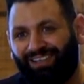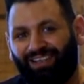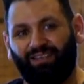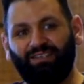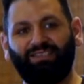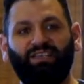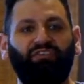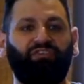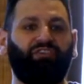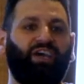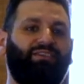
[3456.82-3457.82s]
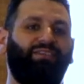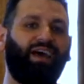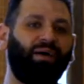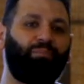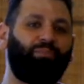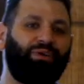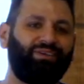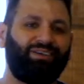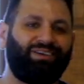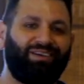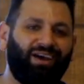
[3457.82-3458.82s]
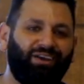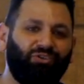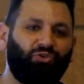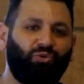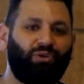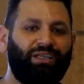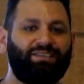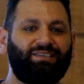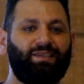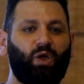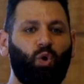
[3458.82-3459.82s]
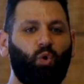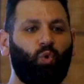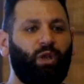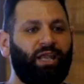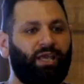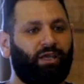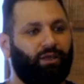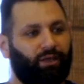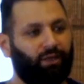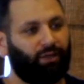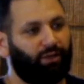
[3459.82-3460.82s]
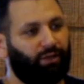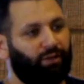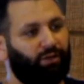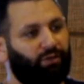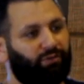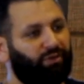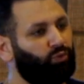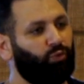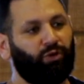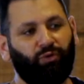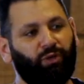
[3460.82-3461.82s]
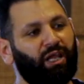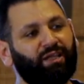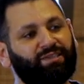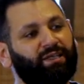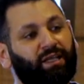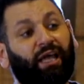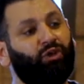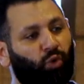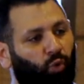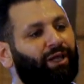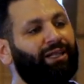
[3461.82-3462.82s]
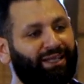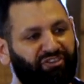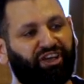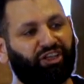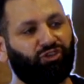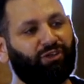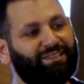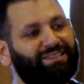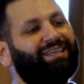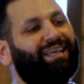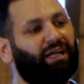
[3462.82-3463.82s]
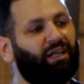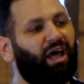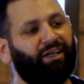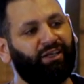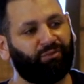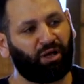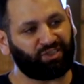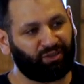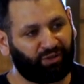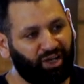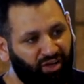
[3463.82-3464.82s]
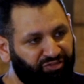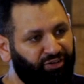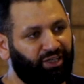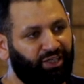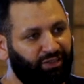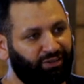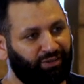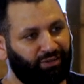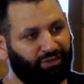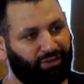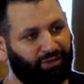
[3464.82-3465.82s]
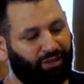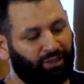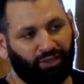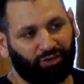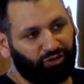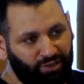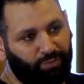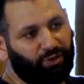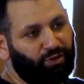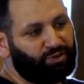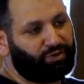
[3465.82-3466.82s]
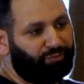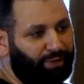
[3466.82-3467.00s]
this effect happened gradually, slowly. So you will not see, like you will eventually see decline in muscle recovery, and not just because of